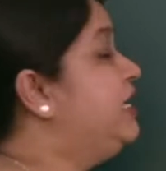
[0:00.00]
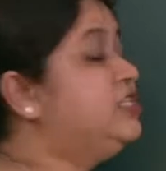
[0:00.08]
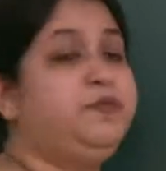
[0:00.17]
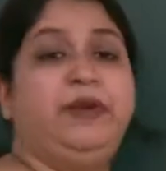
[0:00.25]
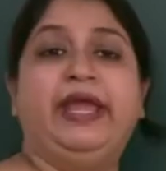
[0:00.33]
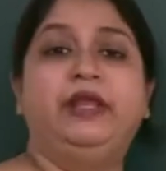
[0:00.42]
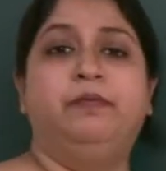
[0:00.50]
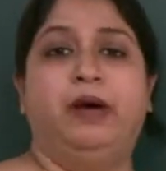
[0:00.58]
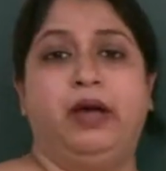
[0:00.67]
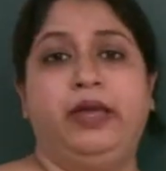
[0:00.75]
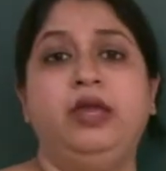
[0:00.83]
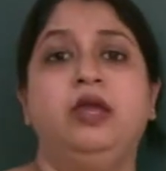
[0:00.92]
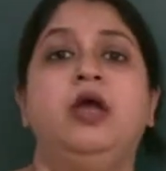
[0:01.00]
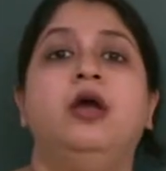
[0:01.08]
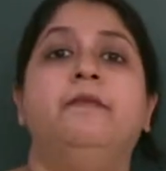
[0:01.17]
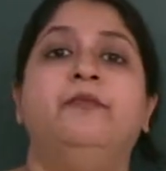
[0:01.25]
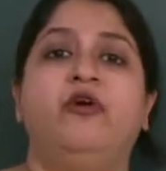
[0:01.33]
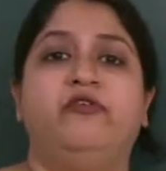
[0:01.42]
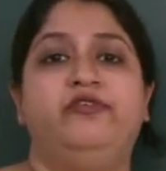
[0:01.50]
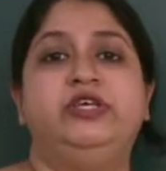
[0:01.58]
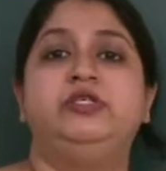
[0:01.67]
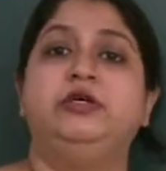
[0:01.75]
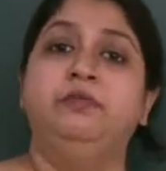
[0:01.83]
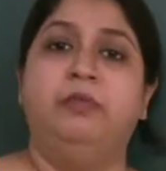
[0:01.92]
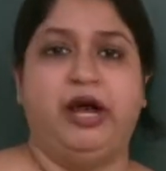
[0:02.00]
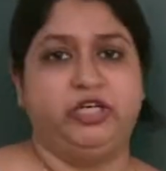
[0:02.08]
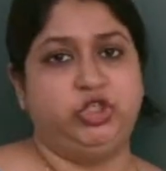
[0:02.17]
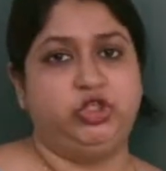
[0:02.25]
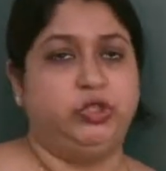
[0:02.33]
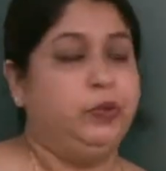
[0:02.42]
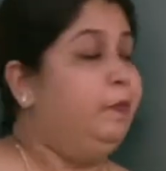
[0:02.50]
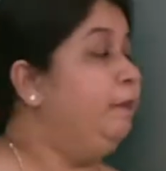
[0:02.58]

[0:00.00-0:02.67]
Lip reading: explained by Professor Marshall.